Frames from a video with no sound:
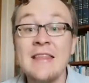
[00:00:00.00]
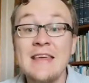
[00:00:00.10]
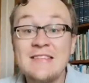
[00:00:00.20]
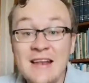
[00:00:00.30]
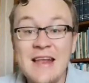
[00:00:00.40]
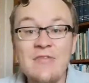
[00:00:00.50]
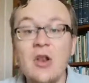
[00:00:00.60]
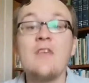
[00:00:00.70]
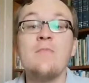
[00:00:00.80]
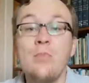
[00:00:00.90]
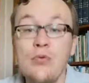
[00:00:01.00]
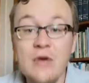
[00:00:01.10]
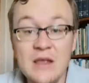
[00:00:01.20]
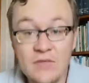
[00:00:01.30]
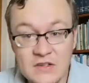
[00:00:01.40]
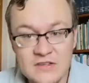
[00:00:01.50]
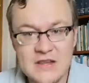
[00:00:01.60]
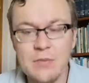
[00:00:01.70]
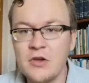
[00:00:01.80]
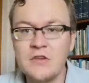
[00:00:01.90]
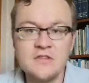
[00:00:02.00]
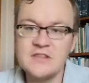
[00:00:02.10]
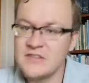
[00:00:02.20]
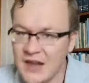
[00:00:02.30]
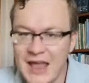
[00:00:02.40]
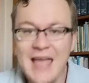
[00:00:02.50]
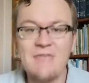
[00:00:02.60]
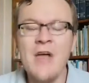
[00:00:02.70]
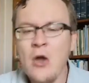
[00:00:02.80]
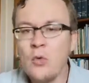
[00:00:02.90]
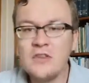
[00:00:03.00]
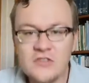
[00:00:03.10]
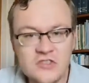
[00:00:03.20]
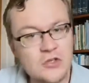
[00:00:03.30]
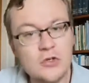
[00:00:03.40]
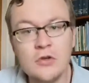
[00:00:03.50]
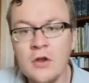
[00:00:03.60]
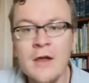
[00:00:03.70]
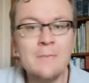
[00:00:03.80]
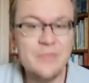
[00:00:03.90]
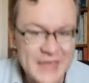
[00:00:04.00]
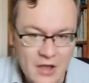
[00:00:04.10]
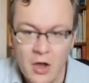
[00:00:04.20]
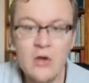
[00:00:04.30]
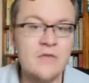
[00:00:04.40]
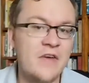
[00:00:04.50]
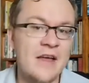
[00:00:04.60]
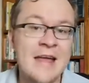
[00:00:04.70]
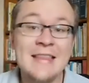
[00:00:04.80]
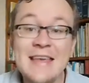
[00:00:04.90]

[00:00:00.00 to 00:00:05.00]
There's a level of brevity because this life will soon be over.